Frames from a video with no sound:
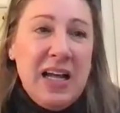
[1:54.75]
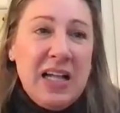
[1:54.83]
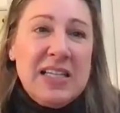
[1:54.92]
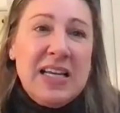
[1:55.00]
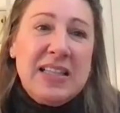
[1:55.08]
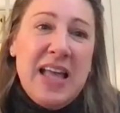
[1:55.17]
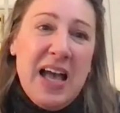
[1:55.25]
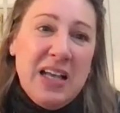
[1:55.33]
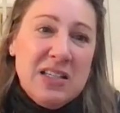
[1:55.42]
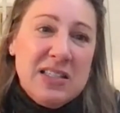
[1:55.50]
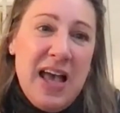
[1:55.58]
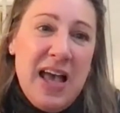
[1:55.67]
I'll take the
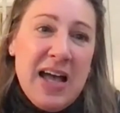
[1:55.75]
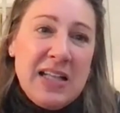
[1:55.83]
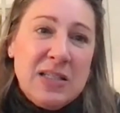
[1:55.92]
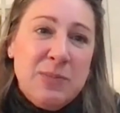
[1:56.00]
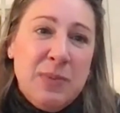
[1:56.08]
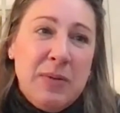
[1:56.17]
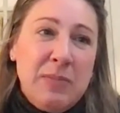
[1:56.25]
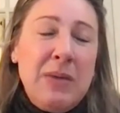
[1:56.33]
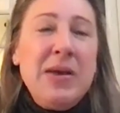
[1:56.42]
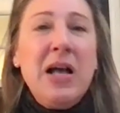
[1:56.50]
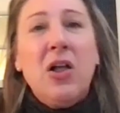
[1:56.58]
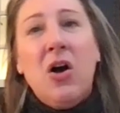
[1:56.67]
LSATs, but
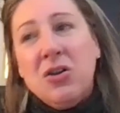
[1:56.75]
maybe I'll